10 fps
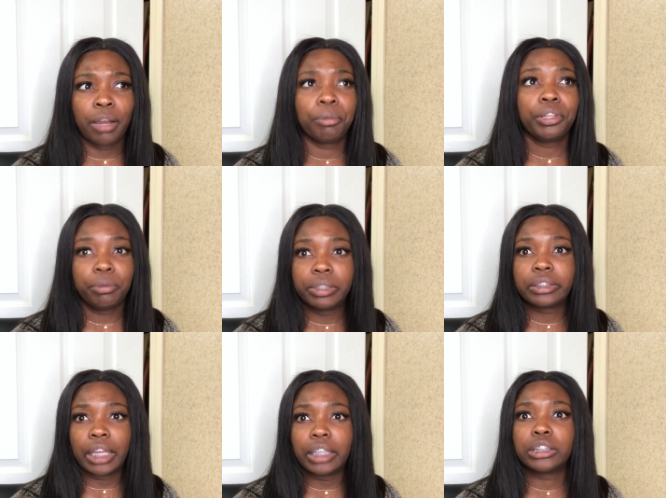I really
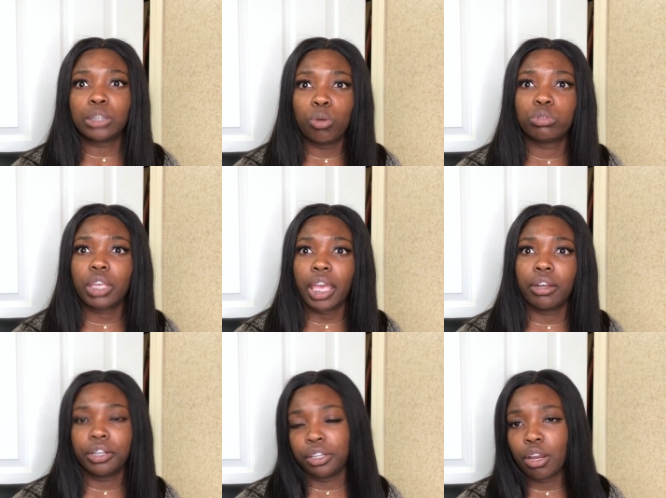was like so
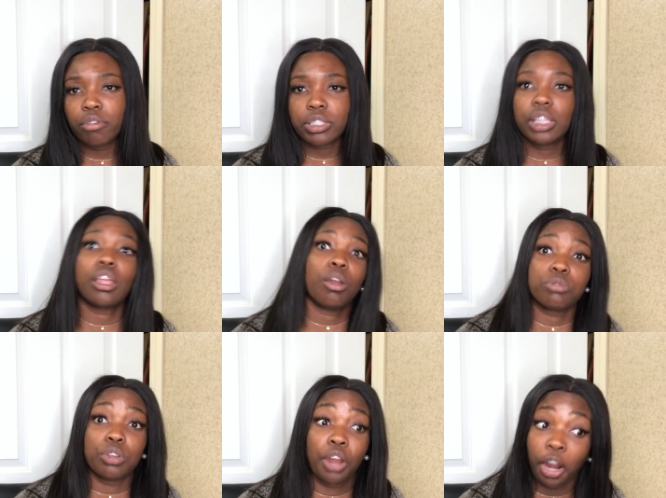scared and nervous because I thought it
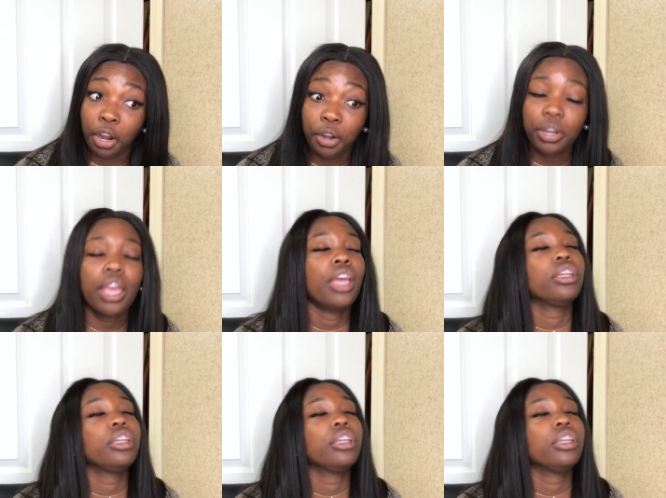was going to hurt.